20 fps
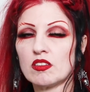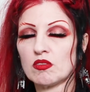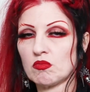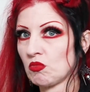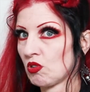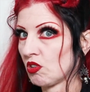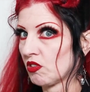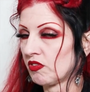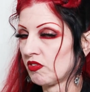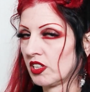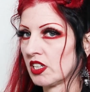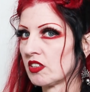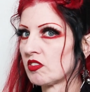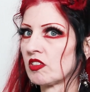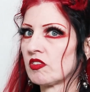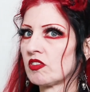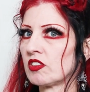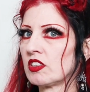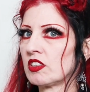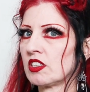more
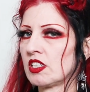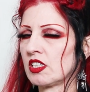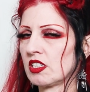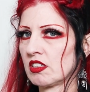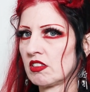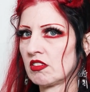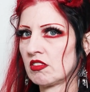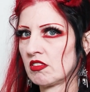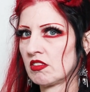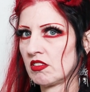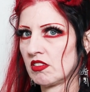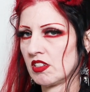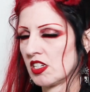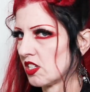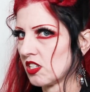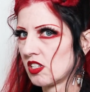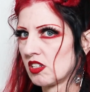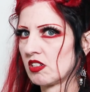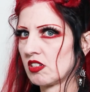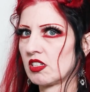flavorful and
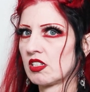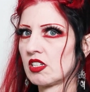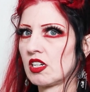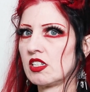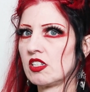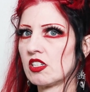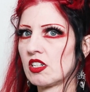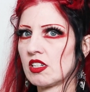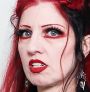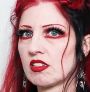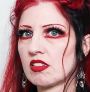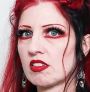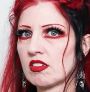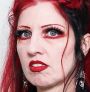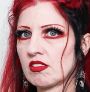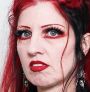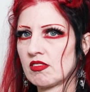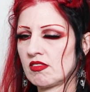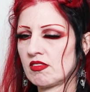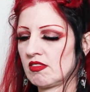easier to
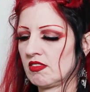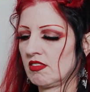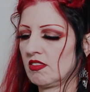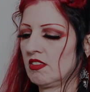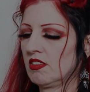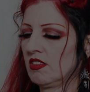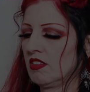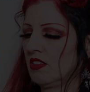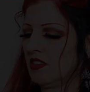digest. So